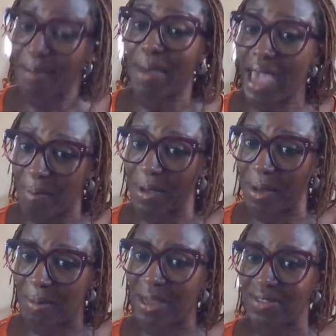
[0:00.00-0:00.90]
I'm
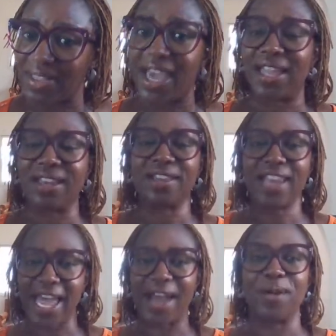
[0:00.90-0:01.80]
happy about that.
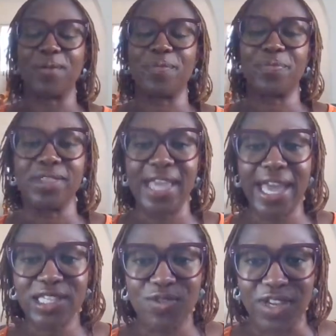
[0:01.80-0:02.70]
Now,
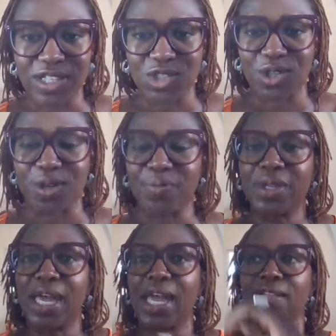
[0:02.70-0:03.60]
next venture.
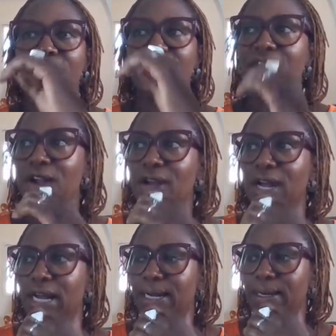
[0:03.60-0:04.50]
There
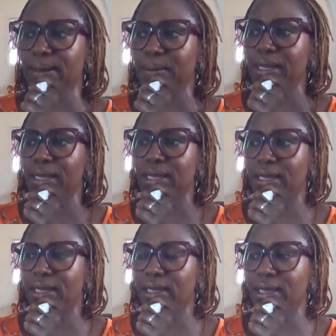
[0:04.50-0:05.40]

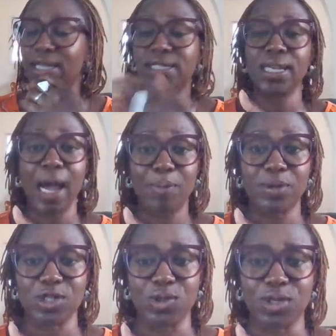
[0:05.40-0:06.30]
is an
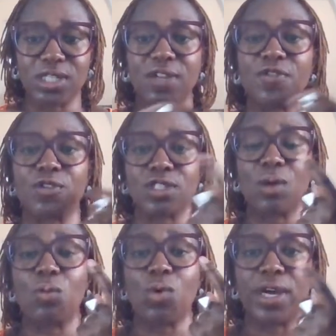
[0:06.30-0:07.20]
opportunity for
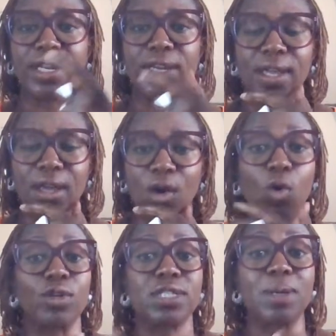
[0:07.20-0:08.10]
someone
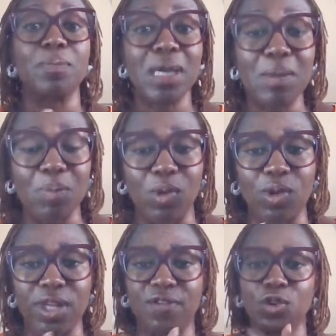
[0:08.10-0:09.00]
or some
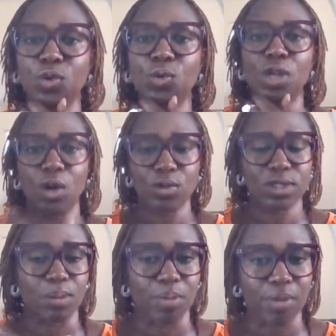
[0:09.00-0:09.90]
people. If you know
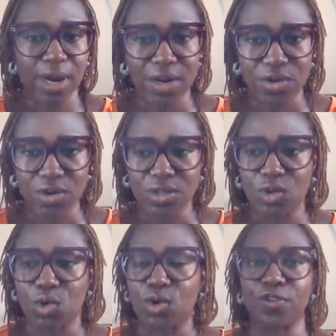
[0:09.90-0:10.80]
some
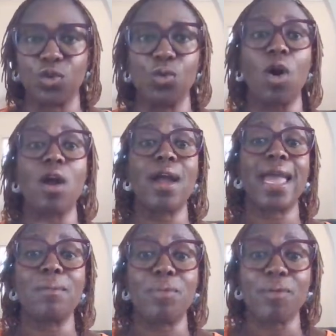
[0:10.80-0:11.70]
braiders, or if you are
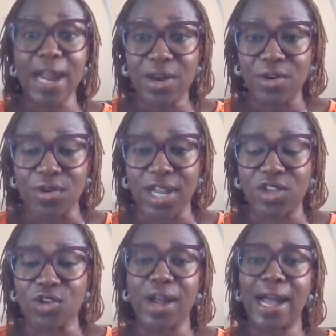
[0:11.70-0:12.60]
a braider
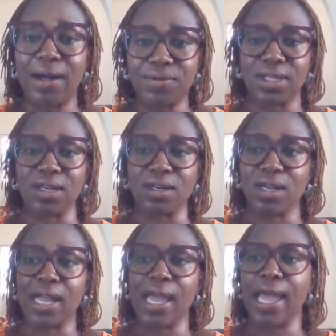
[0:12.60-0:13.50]
and you're out
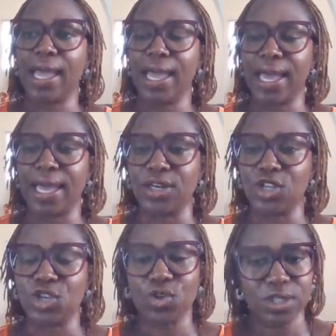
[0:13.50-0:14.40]
there
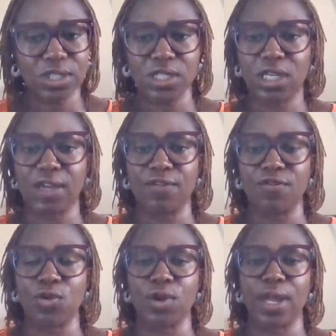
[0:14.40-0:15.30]
and you're just
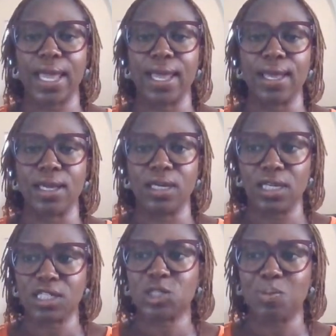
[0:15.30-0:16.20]
looking for a
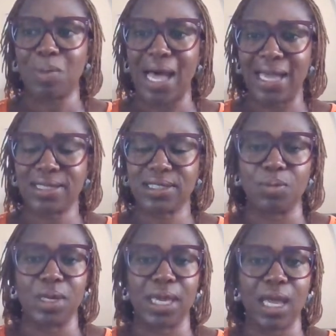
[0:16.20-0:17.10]
good spot
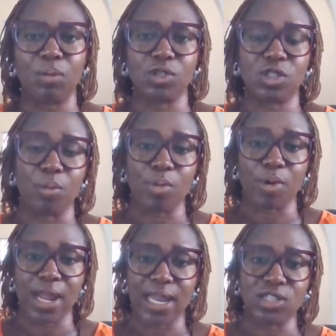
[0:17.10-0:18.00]
to be able to
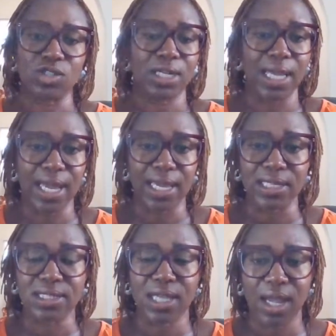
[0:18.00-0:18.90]
braid your
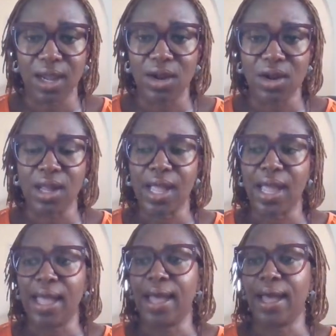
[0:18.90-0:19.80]
client's hair,
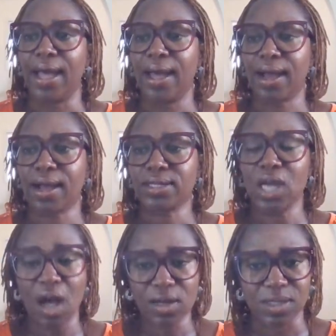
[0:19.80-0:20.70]

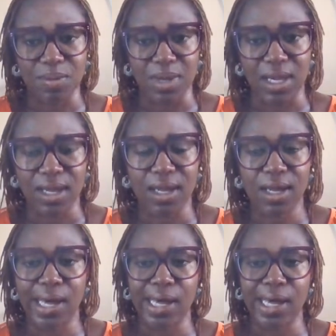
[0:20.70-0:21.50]
talk to me.